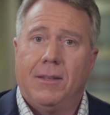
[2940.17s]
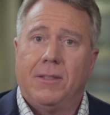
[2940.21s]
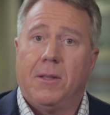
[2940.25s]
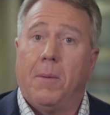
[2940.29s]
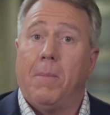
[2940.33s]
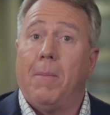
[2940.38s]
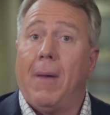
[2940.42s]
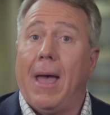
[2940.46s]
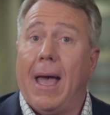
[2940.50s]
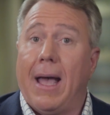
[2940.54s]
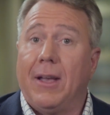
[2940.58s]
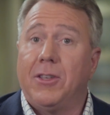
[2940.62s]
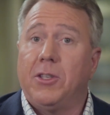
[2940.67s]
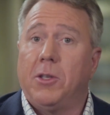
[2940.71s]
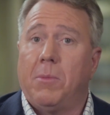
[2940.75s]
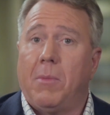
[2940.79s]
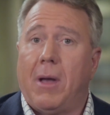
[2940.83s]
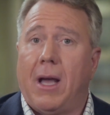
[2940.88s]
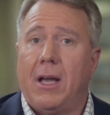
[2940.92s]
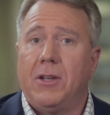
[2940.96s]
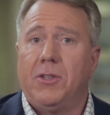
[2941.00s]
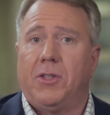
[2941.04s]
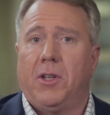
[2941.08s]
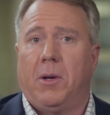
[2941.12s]
to
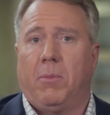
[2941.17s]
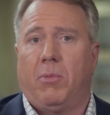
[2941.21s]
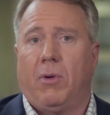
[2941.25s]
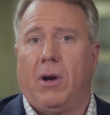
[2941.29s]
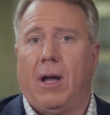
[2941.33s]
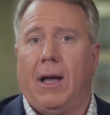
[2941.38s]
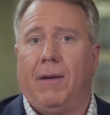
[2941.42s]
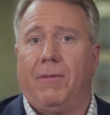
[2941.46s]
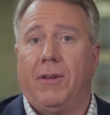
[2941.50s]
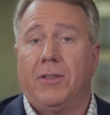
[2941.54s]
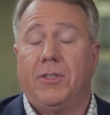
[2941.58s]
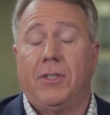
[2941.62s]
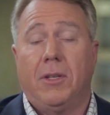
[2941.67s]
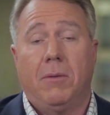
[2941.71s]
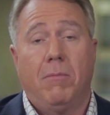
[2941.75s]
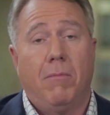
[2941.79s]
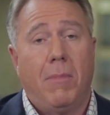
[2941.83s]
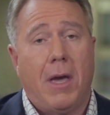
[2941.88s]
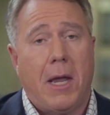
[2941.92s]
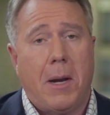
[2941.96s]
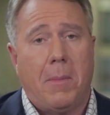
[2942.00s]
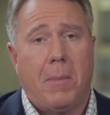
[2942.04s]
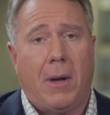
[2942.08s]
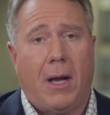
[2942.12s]
maximize their profits and
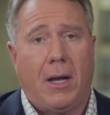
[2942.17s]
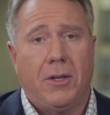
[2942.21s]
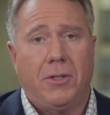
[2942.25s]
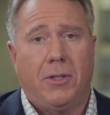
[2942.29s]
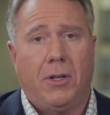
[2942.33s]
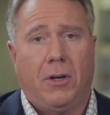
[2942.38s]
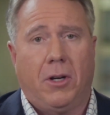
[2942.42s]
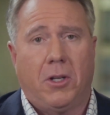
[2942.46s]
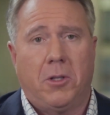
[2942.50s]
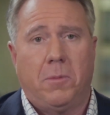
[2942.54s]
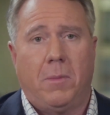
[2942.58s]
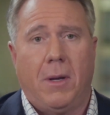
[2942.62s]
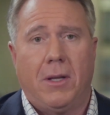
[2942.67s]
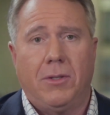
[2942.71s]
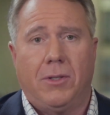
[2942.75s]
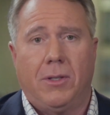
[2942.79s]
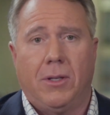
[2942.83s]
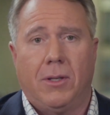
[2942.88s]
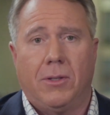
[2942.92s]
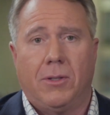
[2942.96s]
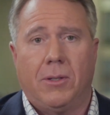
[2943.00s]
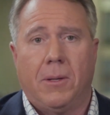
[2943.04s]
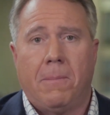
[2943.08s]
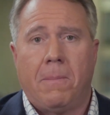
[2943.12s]
minimize their
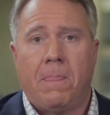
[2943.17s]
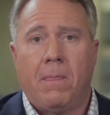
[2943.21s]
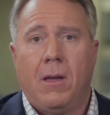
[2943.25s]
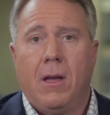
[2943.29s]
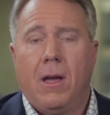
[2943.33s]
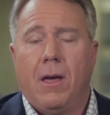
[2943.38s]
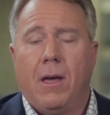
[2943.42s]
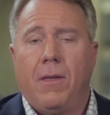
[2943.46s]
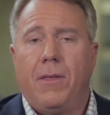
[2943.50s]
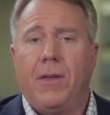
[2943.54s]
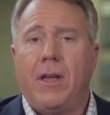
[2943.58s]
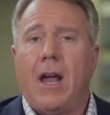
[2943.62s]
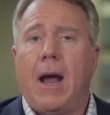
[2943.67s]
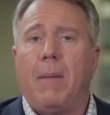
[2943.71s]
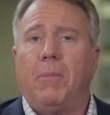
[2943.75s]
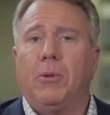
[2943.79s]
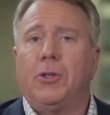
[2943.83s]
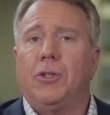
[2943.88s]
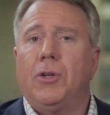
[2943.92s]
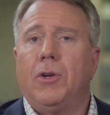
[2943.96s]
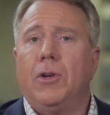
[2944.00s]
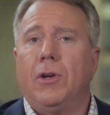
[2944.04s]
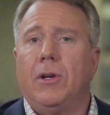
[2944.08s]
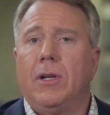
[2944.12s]
expenses. The
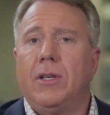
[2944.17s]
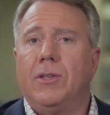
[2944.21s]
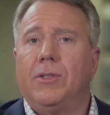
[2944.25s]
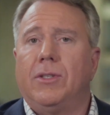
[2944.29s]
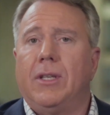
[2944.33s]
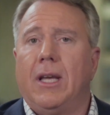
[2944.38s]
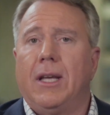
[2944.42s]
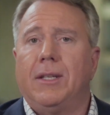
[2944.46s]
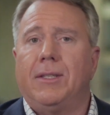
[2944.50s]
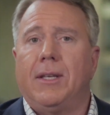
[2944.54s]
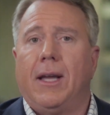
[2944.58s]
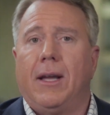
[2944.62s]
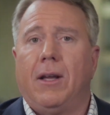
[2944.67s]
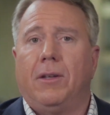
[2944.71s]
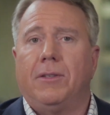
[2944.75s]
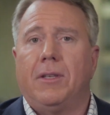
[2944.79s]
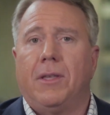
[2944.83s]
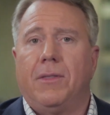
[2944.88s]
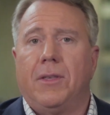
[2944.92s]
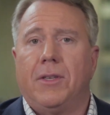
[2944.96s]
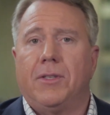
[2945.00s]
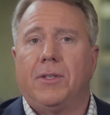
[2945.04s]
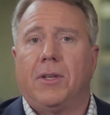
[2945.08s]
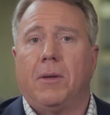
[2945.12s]
opportunities detailed
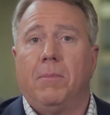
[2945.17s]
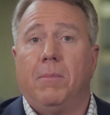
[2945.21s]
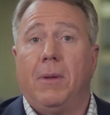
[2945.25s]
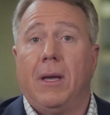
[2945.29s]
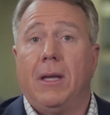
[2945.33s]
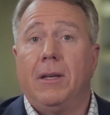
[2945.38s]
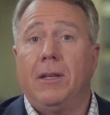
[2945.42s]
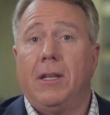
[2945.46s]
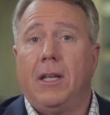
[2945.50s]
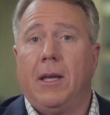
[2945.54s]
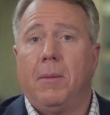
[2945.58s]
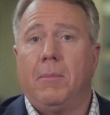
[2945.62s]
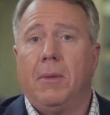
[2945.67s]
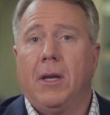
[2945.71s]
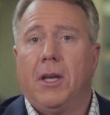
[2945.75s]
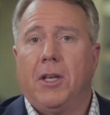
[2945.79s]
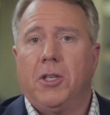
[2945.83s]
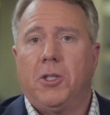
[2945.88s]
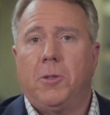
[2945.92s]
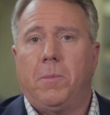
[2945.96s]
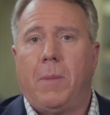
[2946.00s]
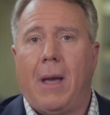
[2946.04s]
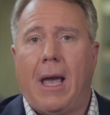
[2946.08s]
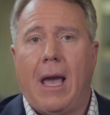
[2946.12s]
in this compendium
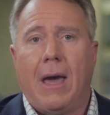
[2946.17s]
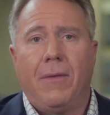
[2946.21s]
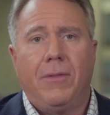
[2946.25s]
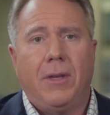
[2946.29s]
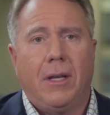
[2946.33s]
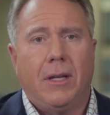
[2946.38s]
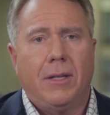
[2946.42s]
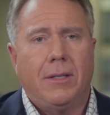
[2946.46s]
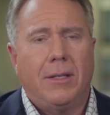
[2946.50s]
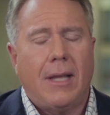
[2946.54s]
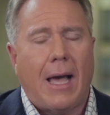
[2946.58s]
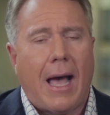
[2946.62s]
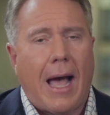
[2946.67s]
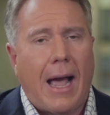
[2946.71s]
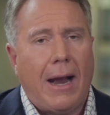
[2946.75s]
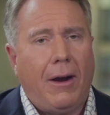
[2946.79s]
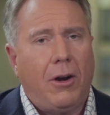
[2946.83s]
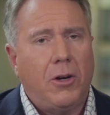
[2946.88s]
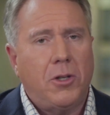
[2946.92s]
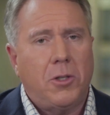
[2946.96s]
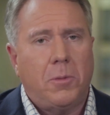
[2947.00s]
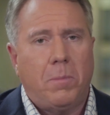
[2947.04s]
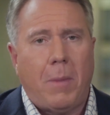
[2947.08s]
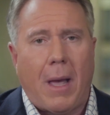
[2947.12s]
span the
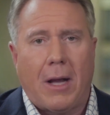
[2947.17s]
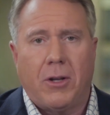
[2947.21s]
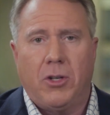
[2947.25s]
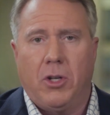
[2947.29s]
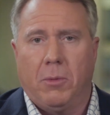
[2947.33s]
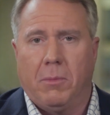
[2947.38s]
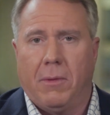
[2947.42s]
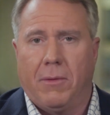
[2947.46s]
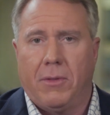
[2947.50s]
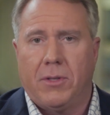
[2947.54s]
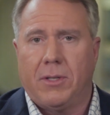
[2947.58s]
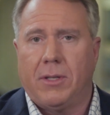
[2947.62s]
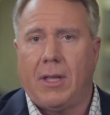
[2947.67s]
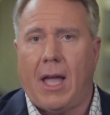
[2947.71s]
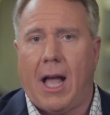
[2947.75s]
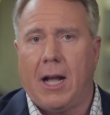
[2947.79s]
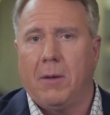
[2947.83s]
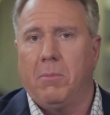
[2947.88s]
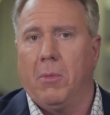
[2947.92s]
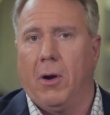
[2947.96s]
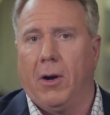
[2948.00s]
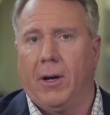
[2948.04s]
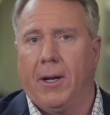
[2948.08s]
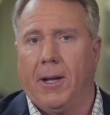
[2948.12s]
entire spectrum of the
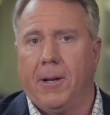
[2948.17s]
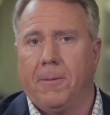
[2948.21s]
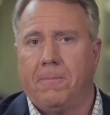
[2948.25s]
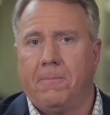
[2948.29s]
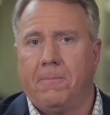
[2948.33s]
stock market.